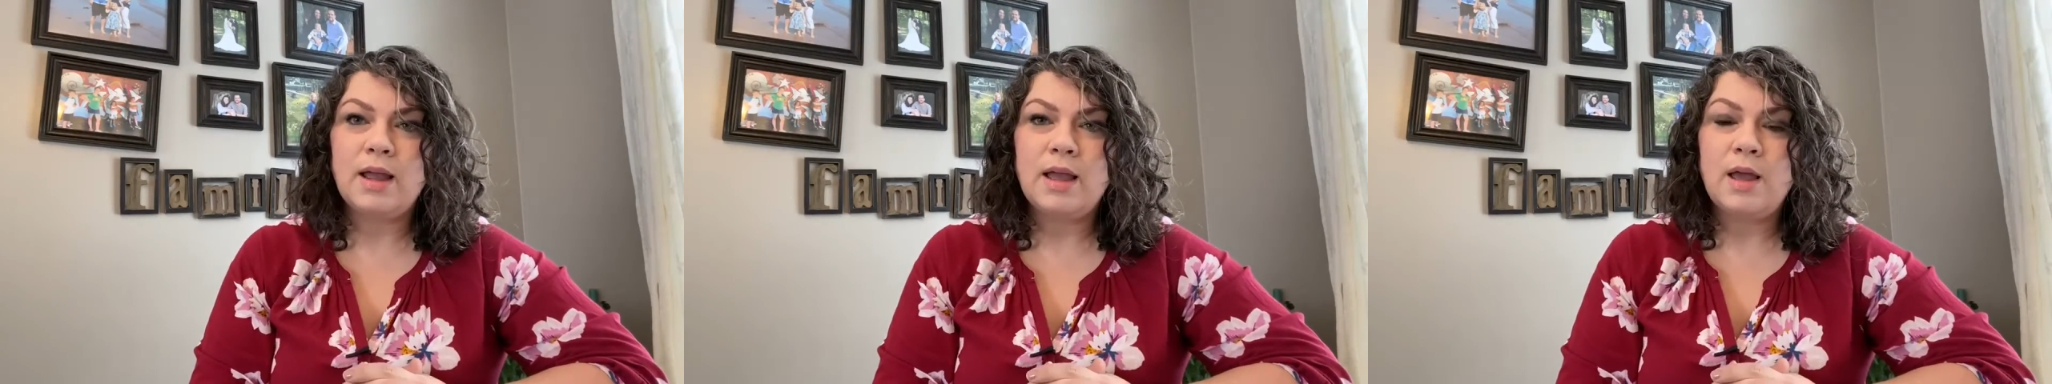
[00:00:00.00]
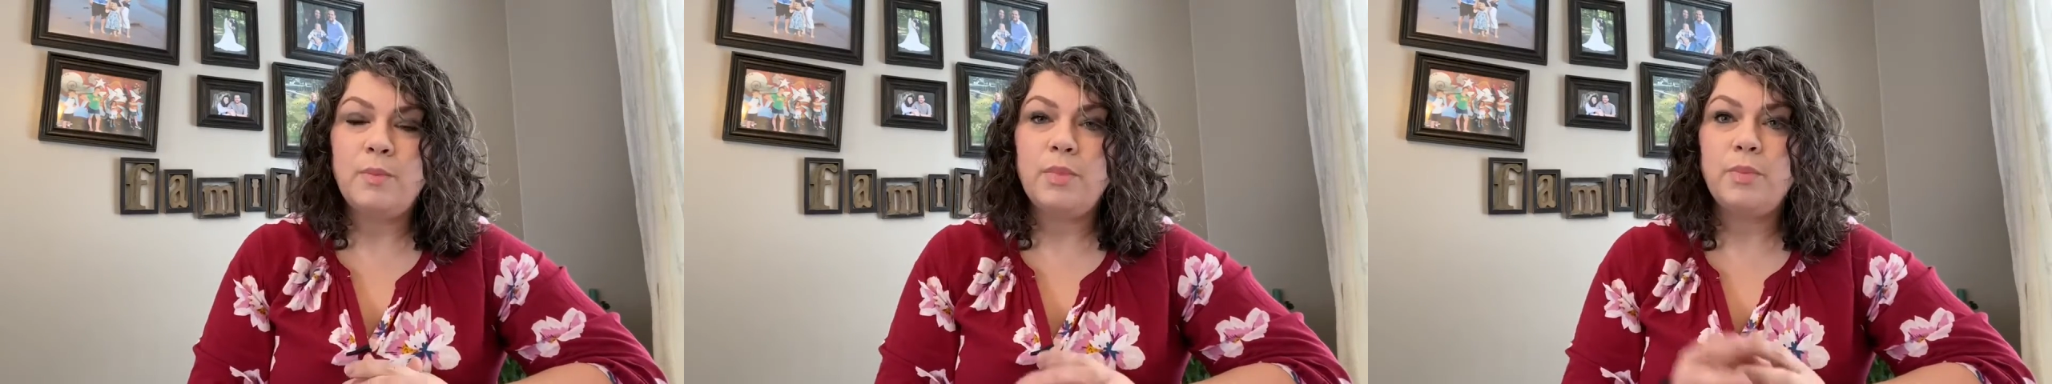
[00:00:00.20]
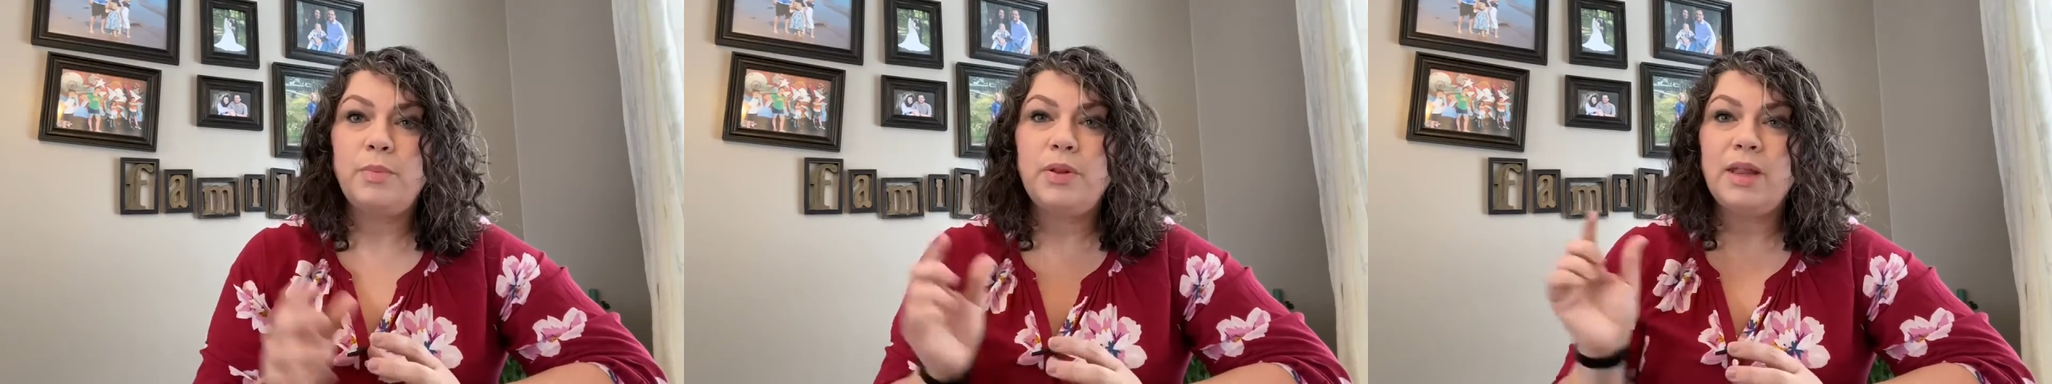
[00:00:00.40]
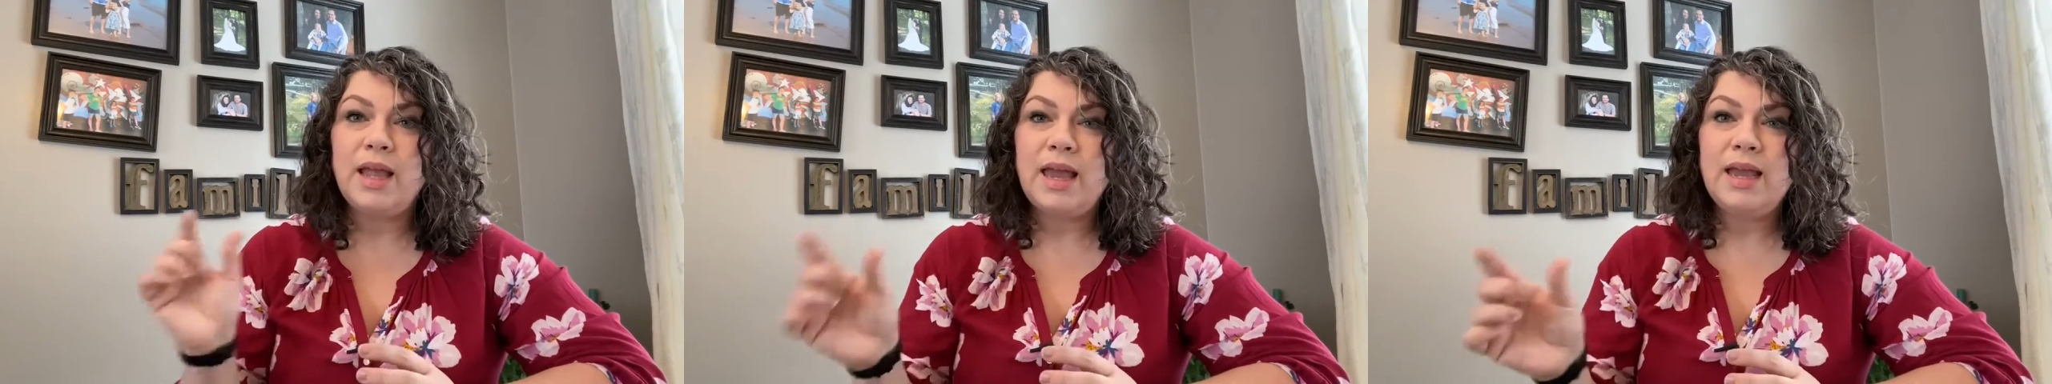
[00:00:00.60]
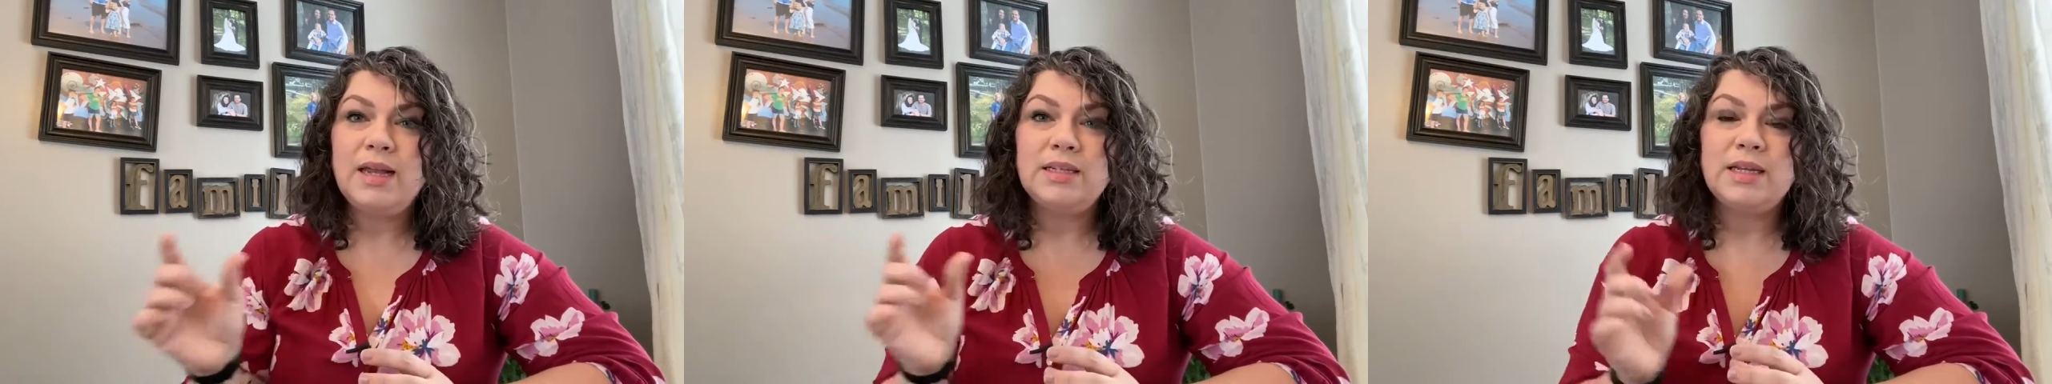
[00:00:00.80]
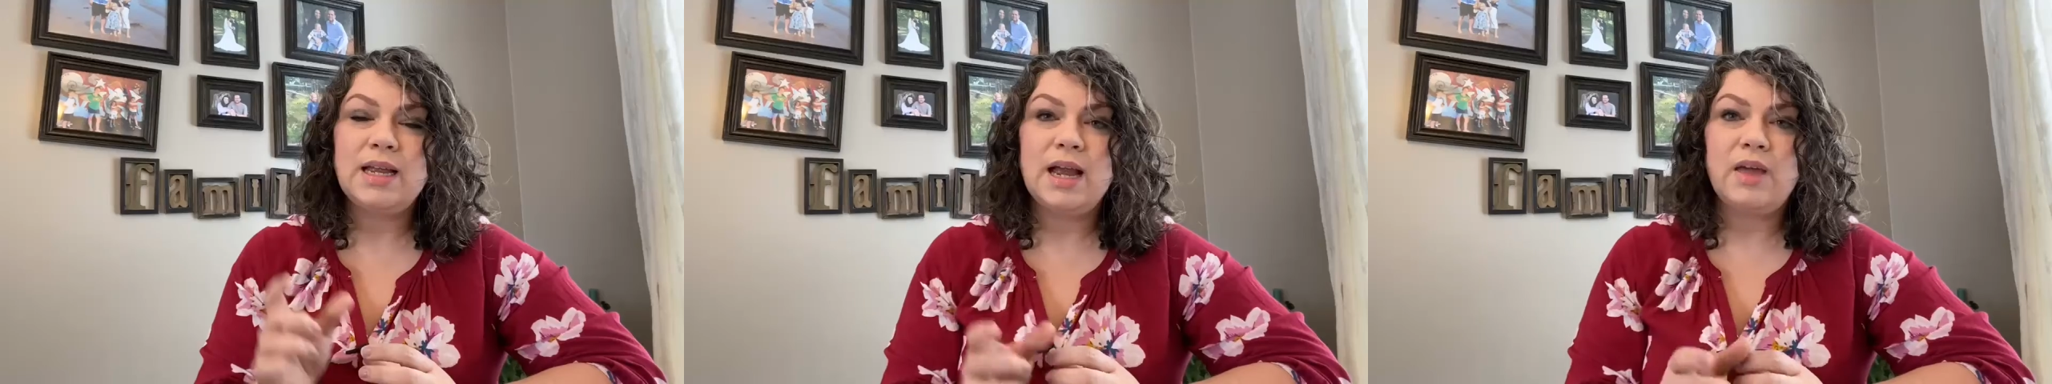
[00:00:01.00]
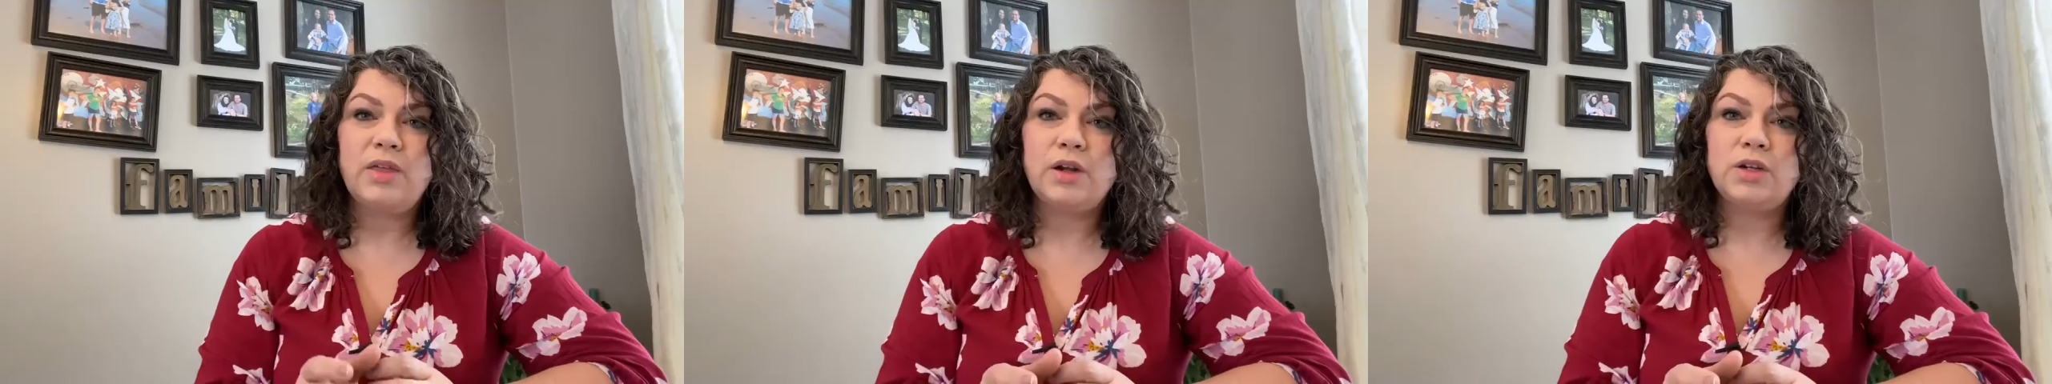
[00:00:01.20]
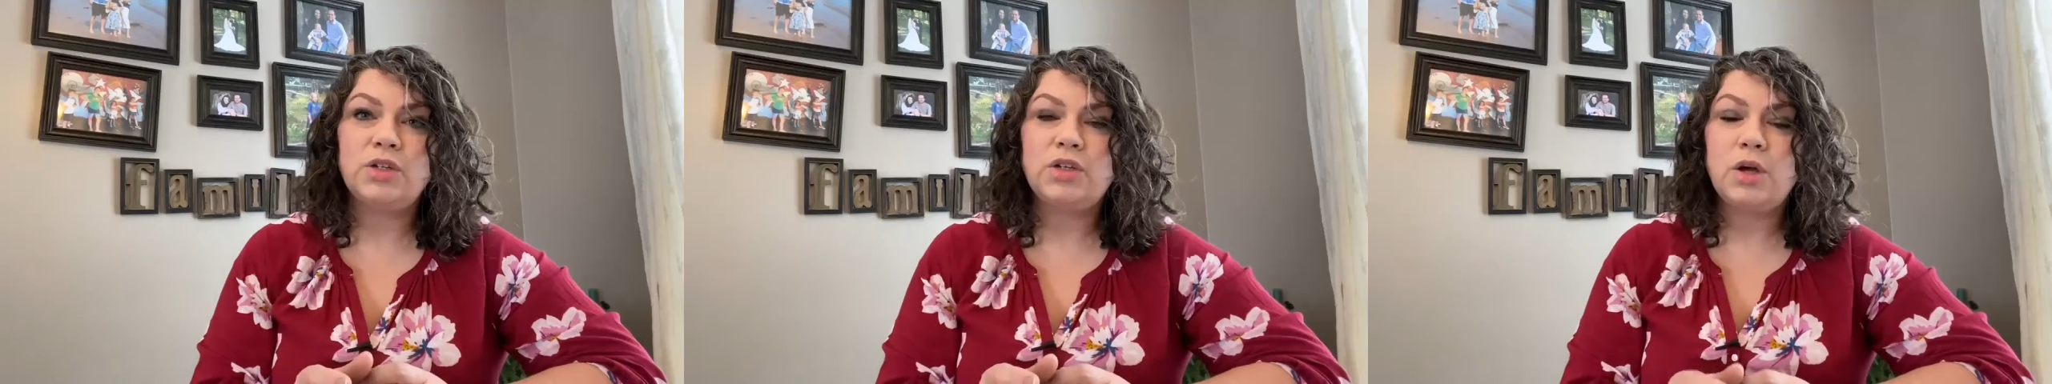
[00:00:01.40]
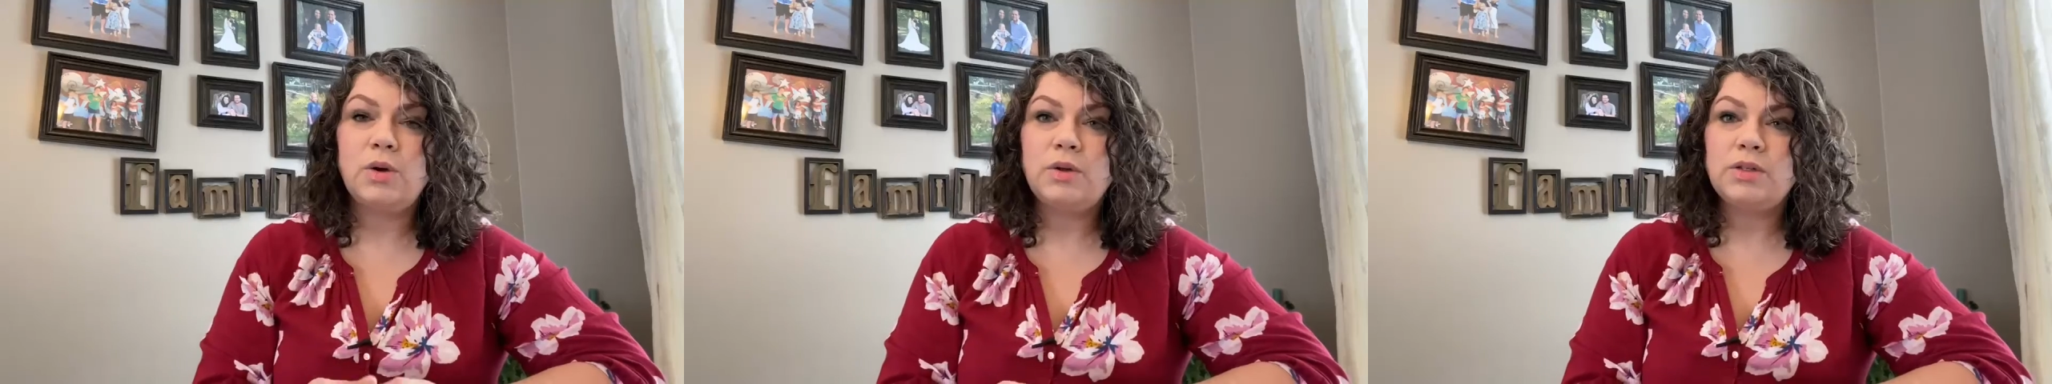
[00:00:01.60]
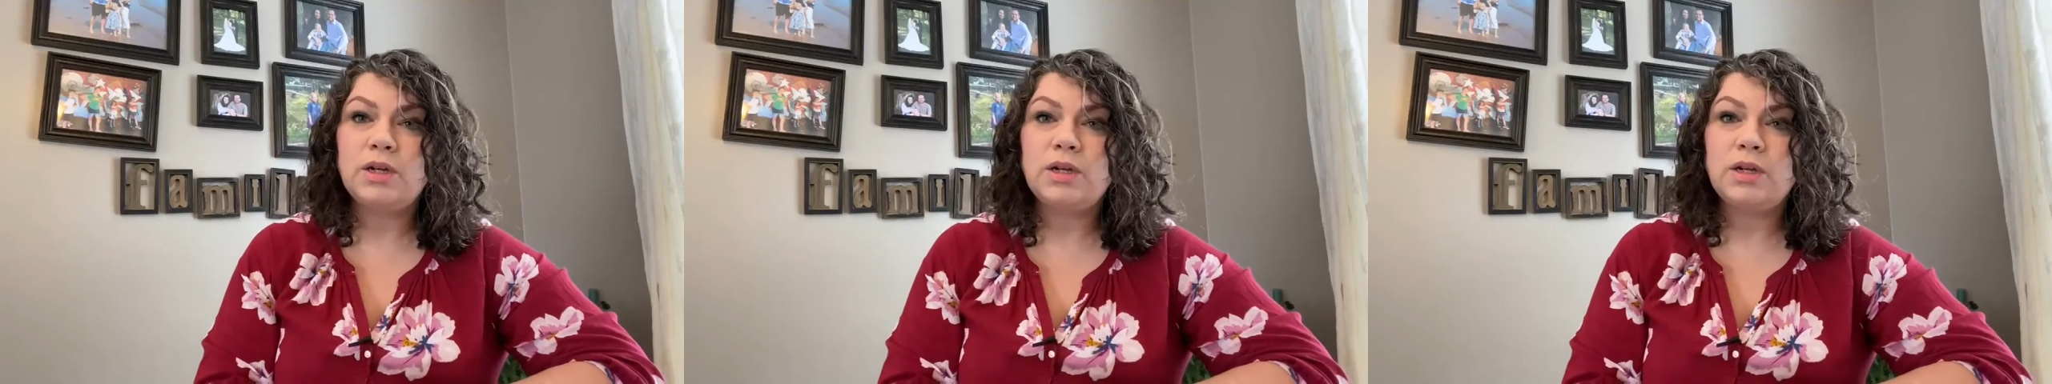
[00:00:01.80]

But playing together shows